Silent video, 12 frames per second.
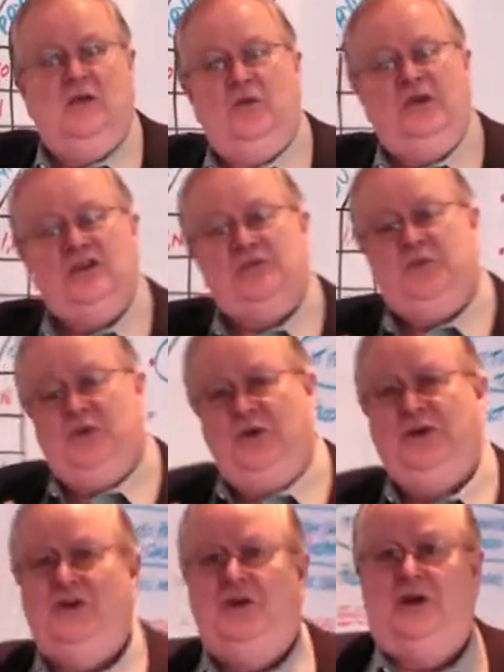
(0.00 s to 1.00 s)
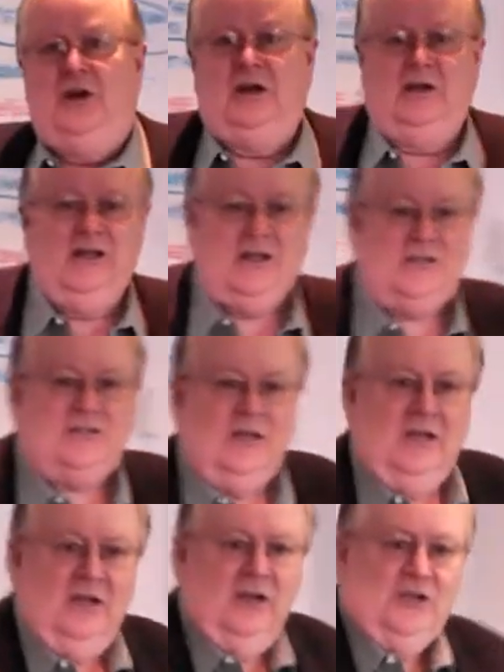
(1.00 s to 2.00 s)
We just put it on our list
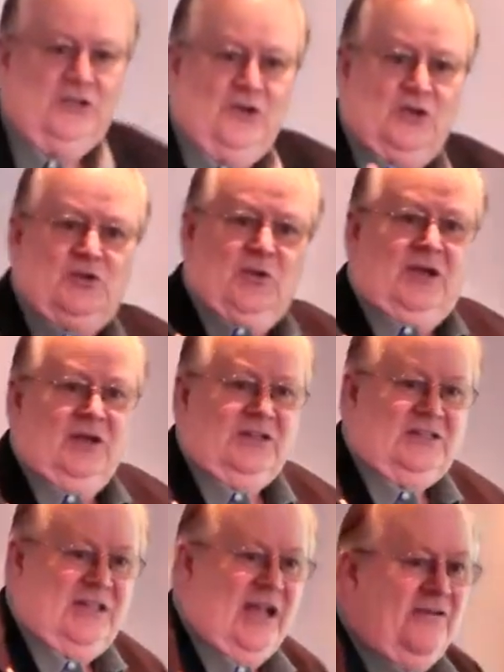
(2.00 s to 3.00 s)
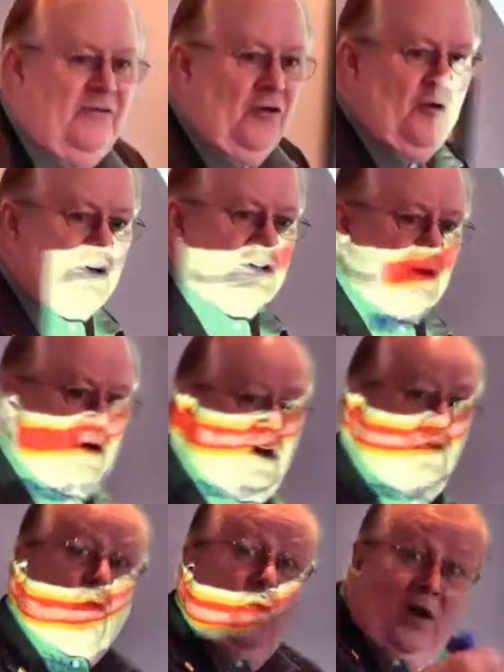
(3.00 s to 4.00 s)
so as we can stay focused
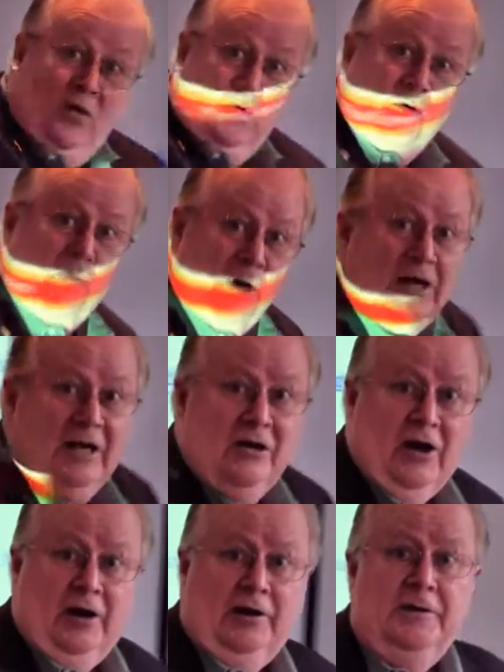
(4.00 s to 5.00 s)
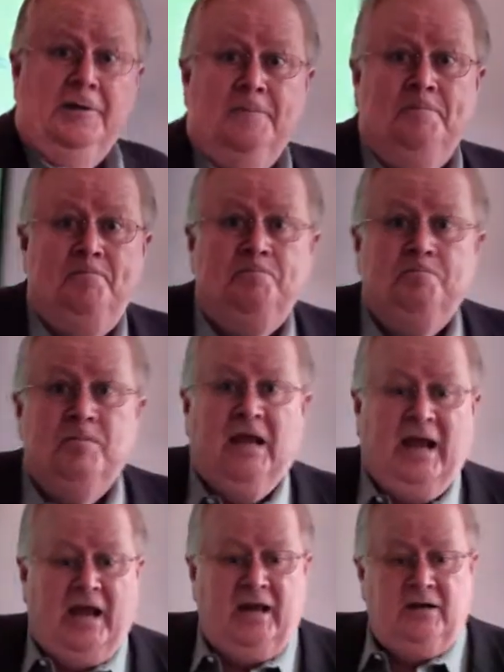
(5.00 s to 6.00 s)
on what we're working on
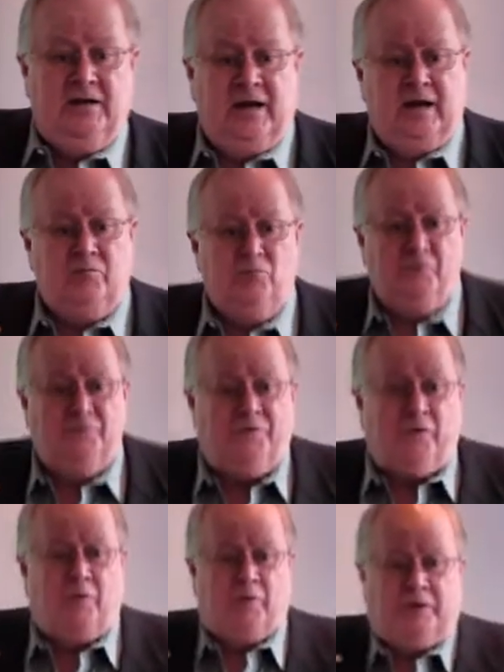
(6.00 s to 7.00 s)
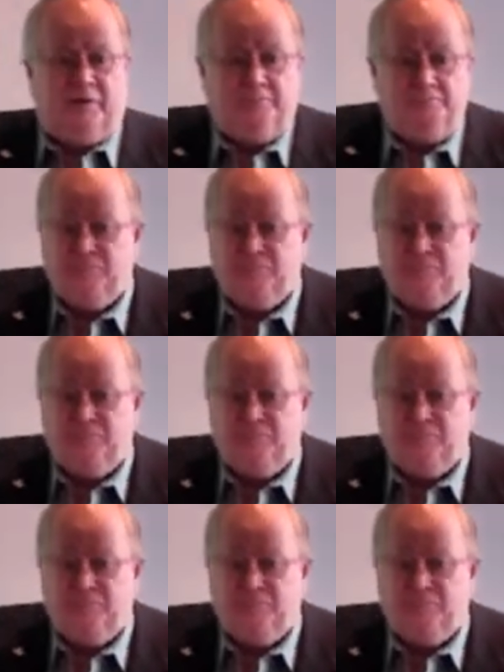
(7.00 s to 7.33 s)
and move forward.